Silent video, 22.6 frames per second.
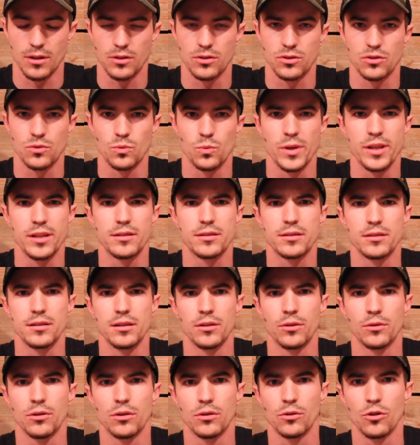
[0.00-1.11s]
Sweet
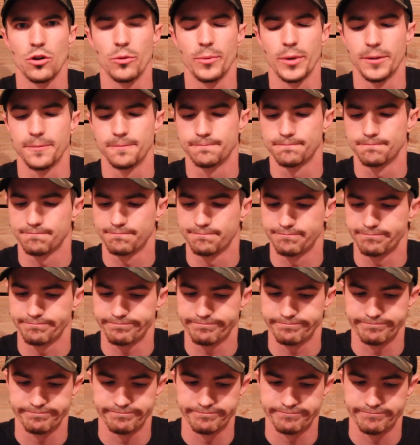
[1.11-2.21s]
cedar aroma.
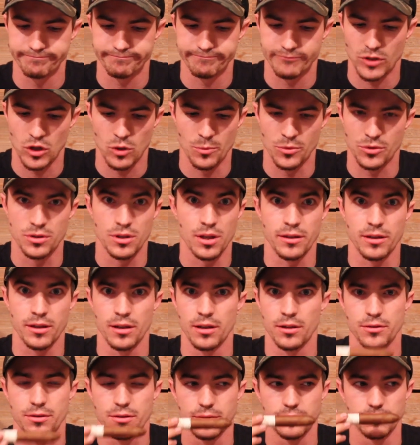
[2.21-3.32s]
Almost nothing
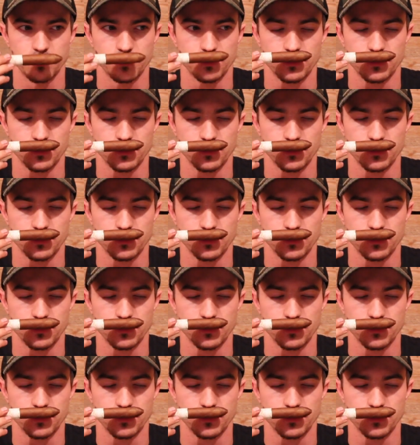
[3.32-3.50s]
else.